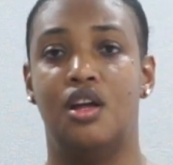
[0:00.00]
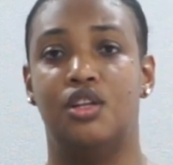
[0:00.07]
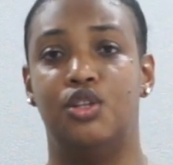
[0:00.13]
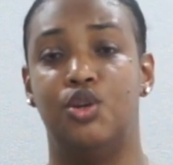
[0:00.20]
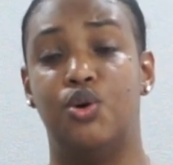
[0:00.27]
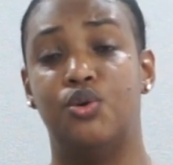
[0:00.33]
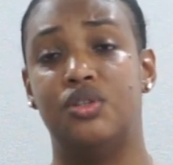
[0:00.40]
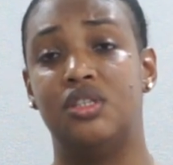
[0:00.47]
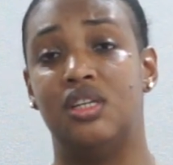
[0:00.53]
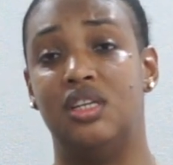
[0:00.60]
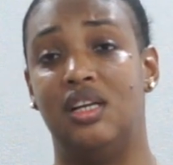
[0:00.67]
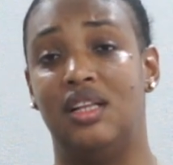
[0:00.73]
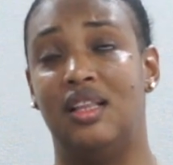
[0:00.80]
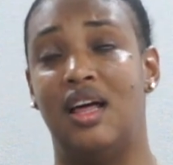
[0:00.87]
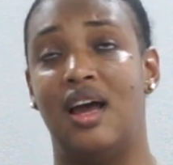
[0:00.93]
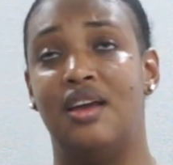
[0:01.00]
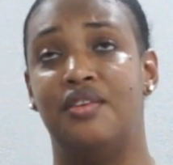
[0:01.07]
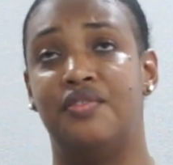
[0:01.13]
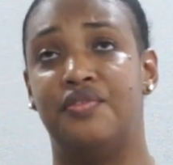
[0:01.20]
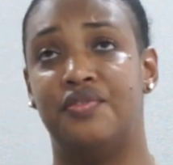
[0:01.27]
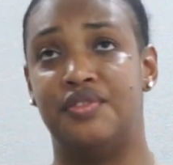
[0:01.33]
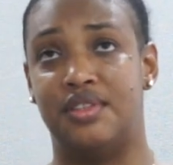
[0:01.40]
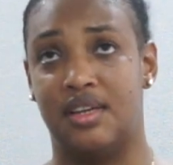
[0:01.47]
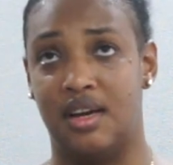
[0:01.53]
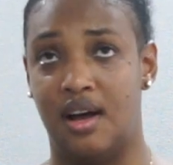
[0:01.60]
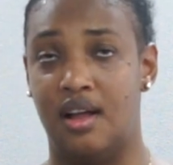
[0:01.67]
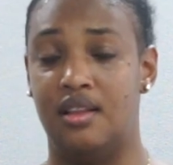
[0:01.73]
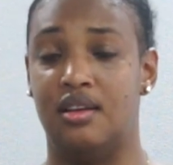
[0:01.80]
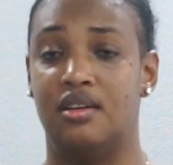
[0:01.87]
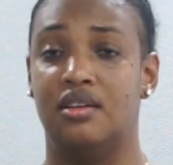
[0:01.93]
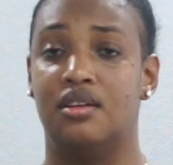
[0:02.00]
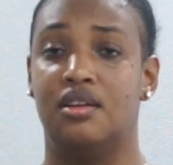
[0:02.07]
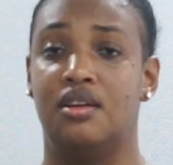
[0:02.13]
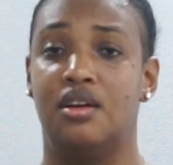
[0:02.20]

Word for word: No turning life to color,